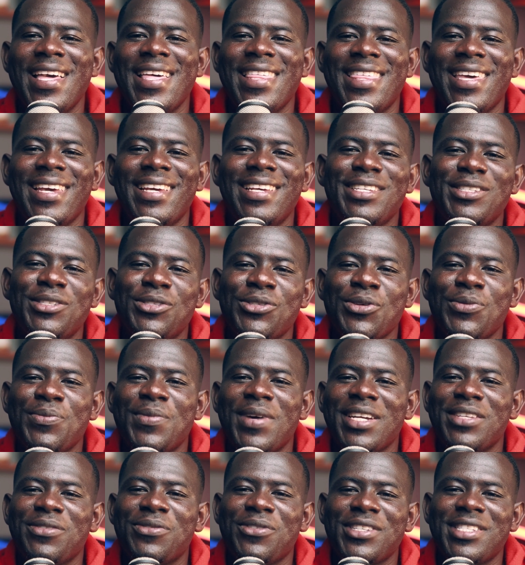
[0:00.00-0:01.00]
Thank you so
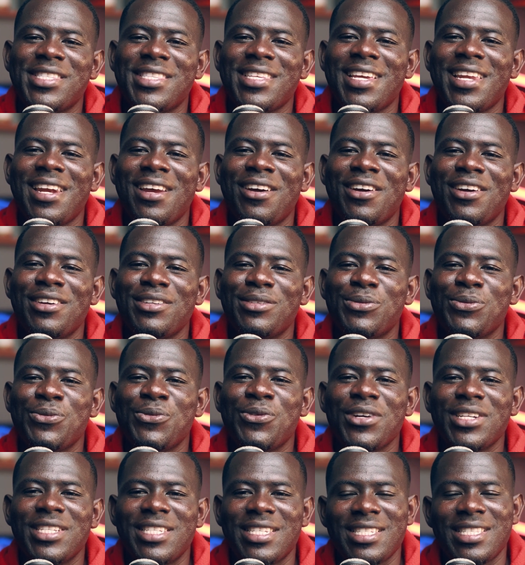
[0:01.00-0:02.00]
much for sticking around to
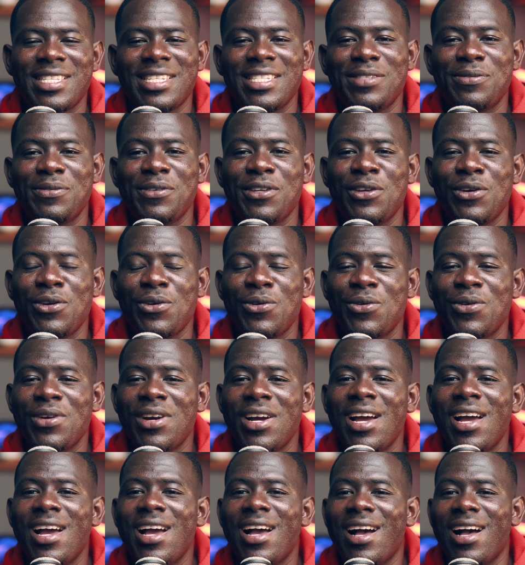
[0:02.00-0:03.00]
watch this video.
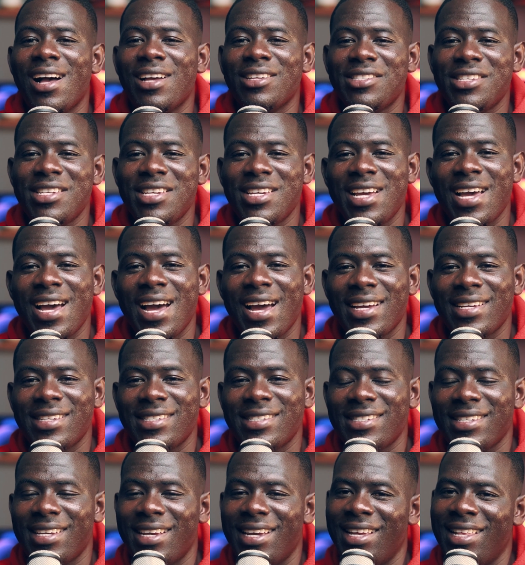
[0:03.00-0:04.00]
I'll see you
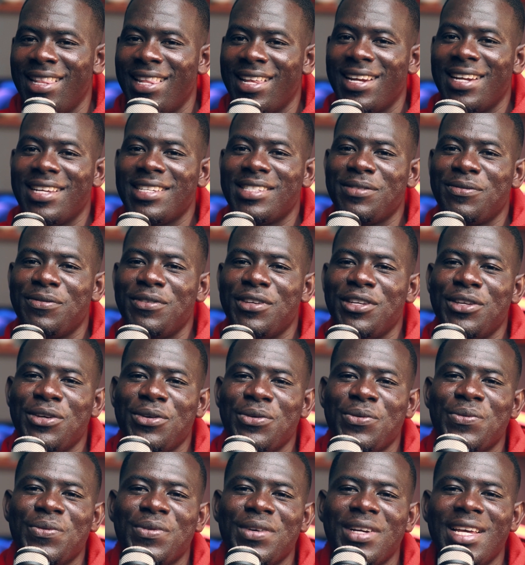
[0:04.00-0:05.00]
guys in the next
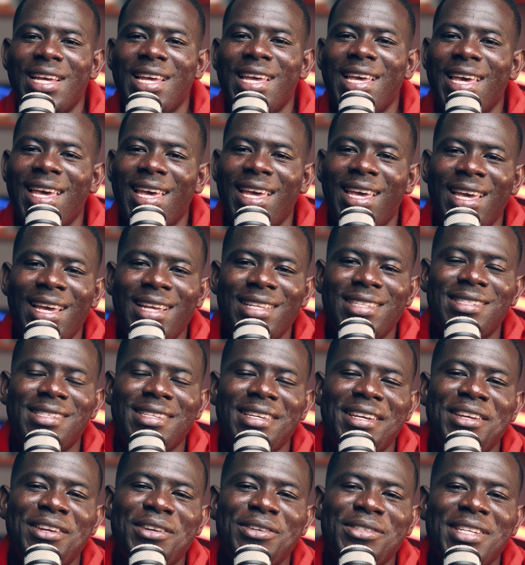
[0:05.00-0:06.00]
video. It's
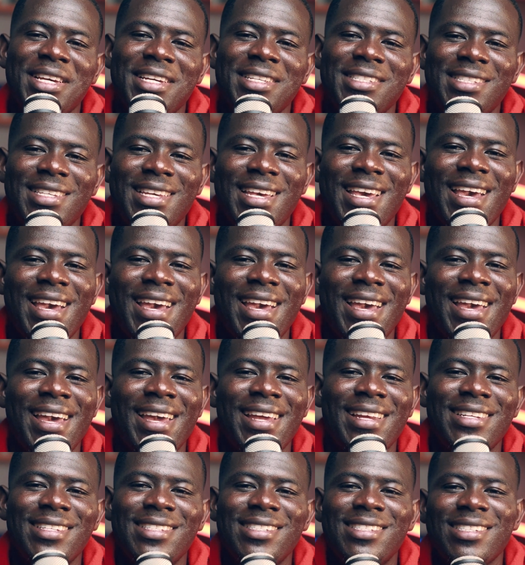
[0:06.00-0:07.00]
Innocent here,
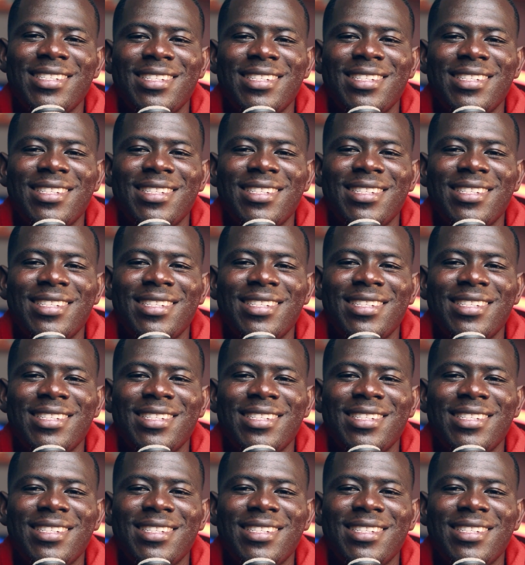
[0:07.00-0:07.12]
and